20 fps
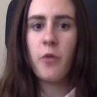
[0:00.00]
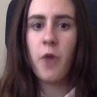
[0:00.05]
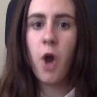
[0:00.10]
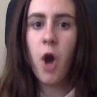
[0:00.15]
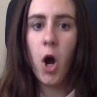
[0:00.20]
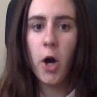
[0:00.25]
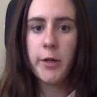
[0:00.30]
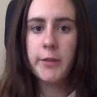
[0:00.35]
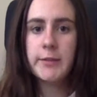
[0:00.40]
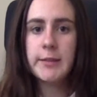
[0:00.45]

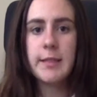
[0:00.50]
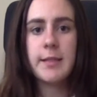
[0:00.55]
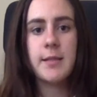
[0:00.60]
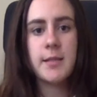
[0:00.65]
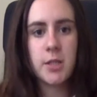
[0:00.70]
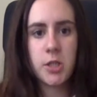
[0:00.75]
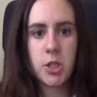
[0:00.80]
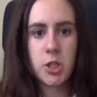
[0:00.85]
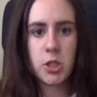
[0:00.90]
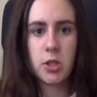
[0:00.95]
heart and
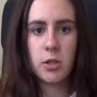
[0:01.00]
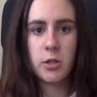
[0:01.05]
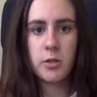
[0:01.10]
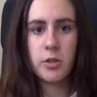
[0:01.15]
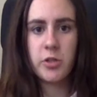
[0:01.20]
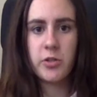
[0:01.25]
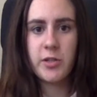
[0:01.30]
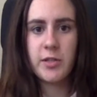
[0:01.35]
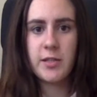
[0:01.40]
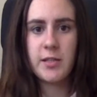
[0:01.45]

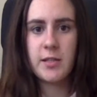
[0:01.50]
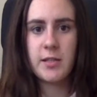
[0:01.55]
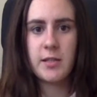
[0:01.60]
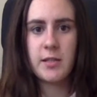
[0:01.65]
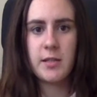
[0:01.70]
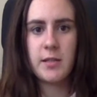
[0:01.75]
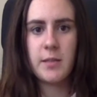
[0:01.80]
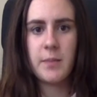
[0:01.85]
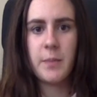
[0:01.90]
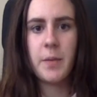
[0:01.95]
circulatory
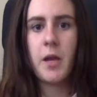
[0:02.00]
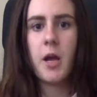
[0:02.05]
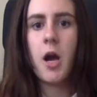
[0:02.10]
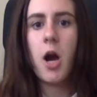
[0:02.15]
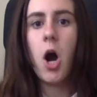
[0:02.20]
system.